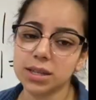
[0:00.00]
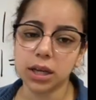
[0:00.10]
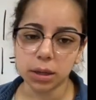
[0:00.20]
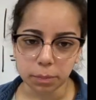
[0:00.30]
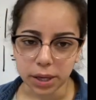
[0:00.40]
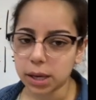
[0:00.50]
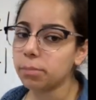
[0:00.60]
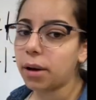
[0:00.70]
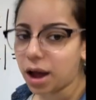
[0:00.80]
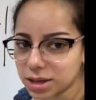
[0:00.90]
gonna be
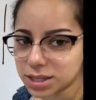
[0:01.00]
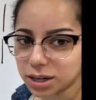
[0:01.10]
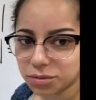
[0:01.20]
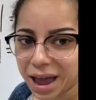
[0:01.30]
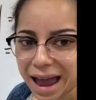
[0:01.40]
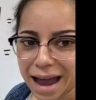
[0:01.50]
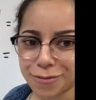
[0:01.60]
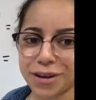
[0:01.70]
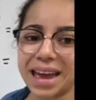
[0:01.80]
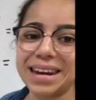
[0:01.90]
positive
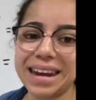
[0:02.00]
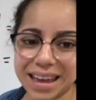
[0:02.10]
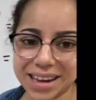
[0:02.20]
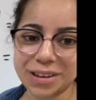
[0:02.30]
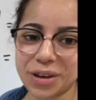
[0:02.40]
half and negative